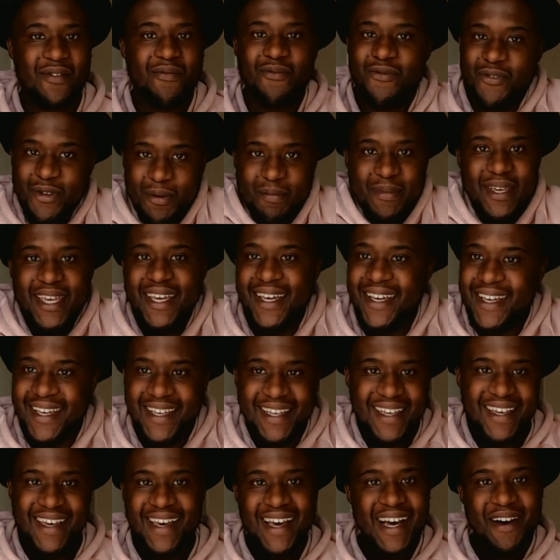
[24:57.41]
I'm from
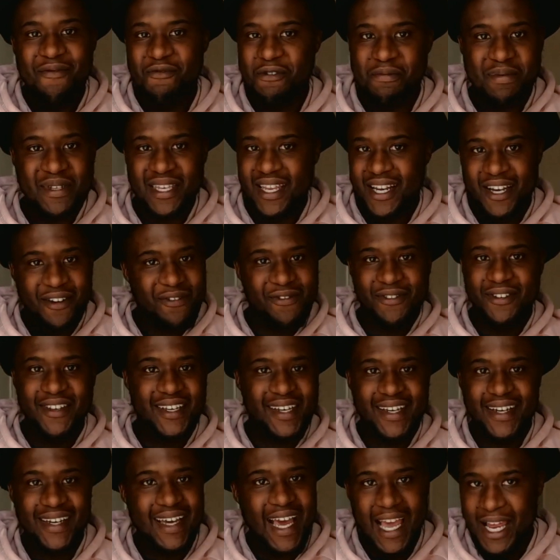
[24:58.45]
here, from South
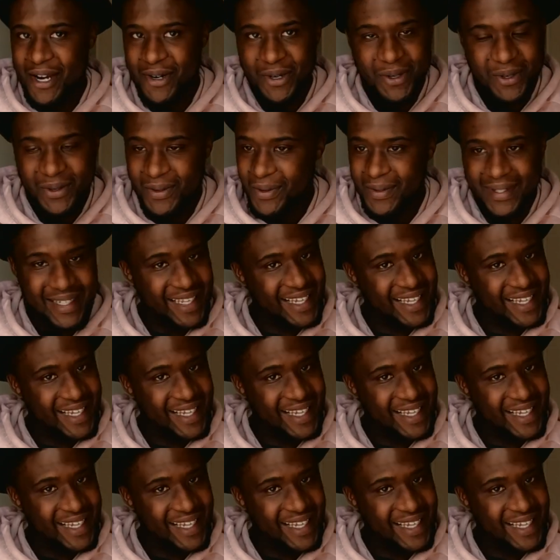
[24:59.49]
Africa. I know